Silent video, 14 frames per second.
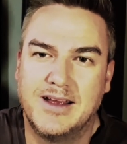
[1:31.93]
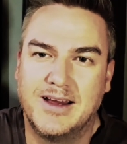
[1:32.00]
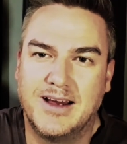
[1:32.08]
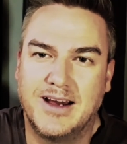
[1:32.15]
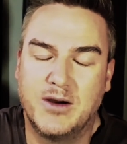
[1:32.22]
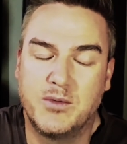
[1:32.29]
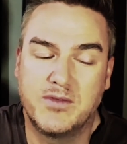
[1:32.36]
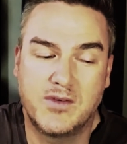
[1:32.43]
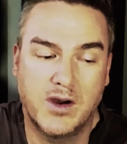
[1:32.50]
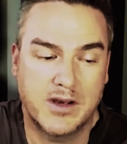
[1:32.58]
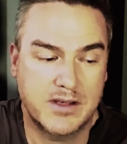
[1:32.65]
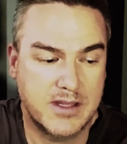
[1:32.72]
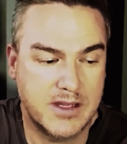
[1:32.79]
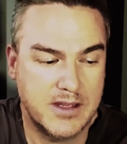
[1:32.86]
We've
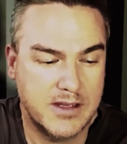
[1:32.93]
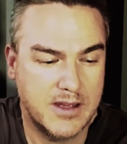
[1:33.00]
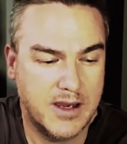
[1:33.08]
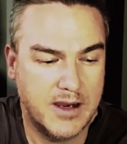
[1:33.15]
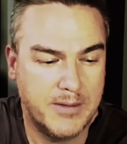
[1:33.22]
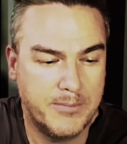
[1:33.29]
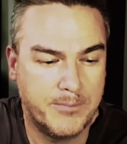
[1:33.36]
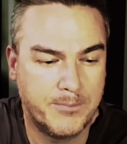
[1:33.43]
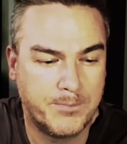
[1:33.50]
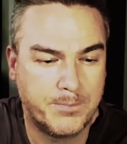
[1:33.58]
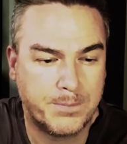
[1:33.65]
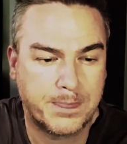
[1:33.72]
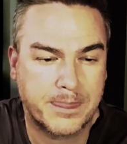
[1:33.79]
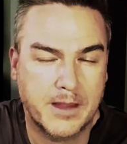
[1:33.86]
got the
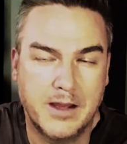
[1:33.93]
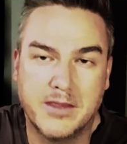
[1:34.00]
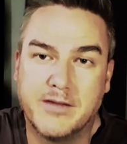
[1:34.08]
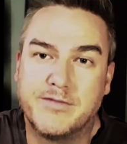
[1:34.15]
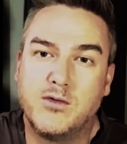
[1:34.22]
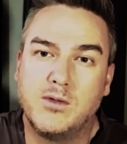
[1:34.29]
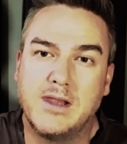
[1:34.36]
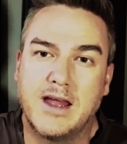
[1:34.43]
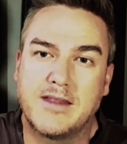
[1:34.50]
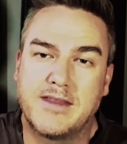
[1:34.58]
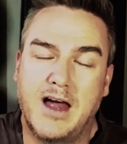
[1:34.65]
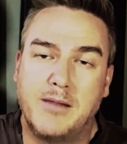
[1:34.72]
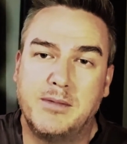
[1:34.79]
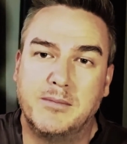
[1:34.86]
full-length
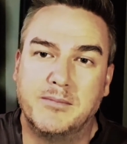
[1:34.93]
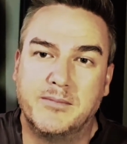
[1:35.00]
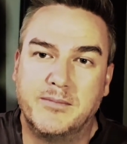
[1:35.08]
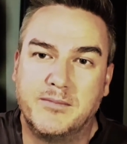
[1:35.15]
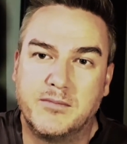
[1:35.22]
album,